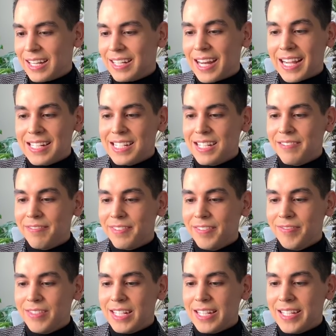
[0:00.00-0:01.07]

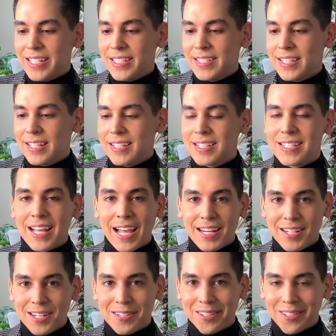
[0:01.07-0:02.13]
1950s,
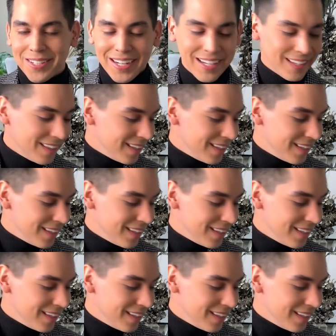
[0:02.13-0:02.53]
signed underneath.